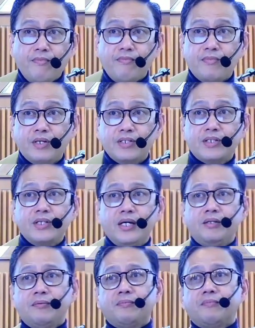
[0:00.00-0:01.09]
This is it.
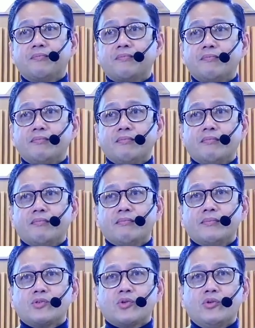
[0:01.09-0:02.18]

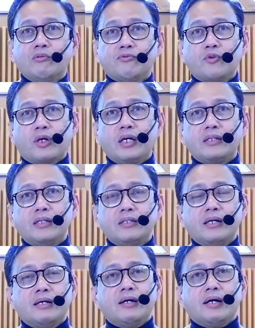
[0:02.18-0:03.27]
So don't forget
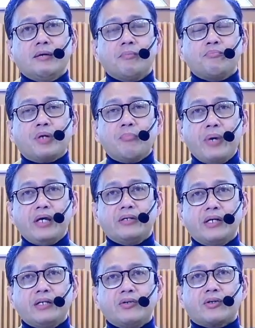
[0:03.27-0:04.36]
in
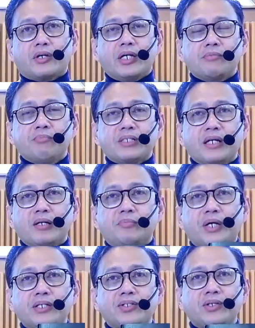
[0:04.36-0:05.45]
preparing your Christmas
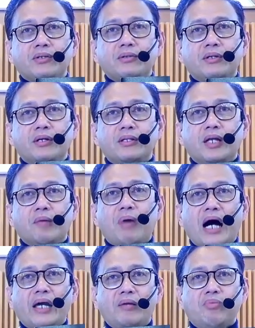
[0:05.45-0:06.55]
celebration, the
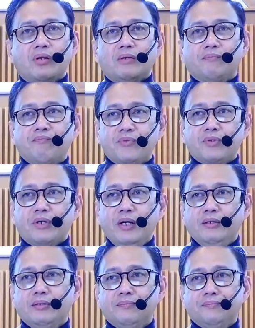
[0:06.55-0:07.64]
Bible,
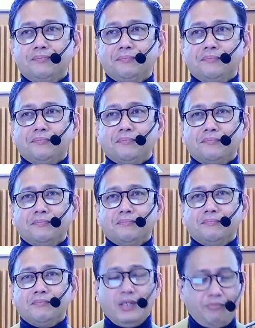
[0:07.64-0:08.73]
okay?
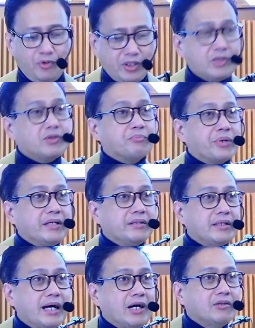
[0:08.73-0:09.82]
If you need to print
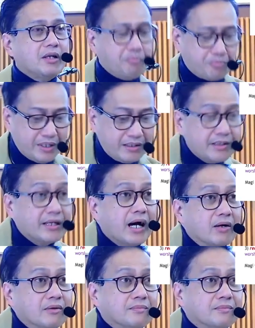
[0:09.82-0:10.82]
it out, print it out.